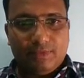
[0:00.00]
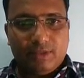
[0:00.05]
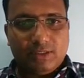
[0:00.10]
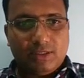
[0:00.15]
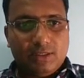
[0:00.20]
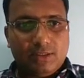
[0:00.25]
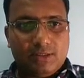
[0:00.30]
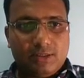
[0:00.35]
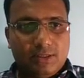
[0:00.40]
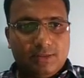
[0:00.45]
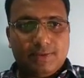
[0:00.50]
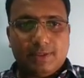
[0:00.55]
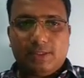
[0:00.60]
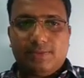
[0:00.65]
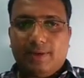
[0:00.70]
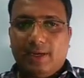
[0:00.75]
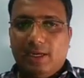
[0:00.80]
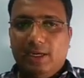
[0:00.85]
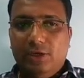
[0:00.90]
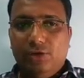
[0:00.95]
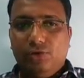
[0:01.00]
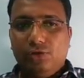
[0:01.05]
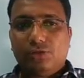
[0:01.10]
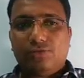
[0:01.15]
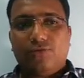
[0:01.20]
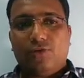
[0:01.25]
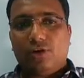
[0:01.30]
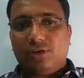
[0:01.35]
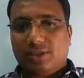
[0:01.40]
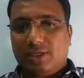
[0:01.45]
so this is
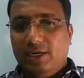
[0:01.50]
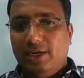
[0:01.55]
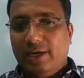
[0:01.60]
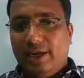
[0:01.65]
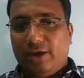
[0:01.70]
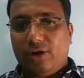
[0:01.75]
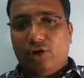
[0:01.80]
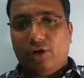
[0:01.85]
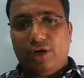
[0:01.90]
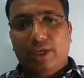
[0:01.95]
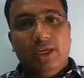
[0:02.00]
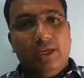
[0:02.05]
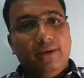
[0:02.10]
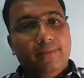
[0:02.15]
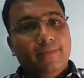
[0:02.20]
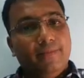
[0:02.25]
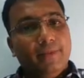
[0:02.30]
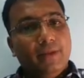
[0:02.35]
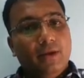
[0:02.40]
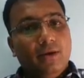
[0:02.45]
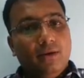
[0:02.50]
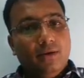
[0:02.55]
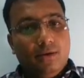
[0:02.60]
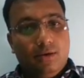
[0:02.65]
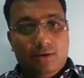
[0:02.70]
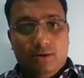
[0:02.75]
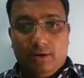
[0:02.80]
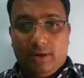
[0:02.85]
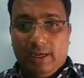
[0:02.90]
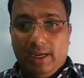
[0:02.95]
specifically used for screen
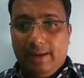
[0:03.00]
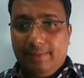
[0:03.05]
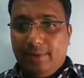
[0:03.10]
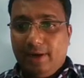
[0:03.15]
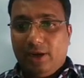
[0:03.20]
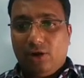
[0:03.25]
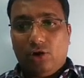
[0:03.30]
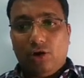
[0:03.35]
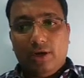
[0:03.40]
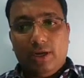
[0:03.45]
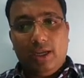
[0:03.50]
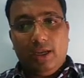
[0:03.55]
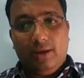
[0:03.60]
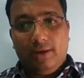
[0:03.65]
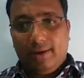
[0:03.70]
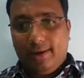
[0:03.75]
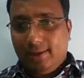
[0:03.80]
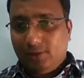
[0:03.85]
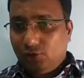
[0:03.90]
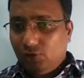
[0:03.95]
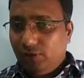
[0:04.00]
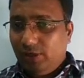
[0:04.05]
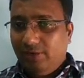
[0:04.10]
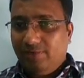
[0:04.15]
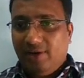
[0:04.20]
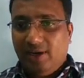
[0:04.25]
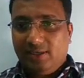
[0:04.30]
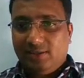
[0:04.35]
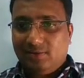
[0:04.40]
recording, game recording,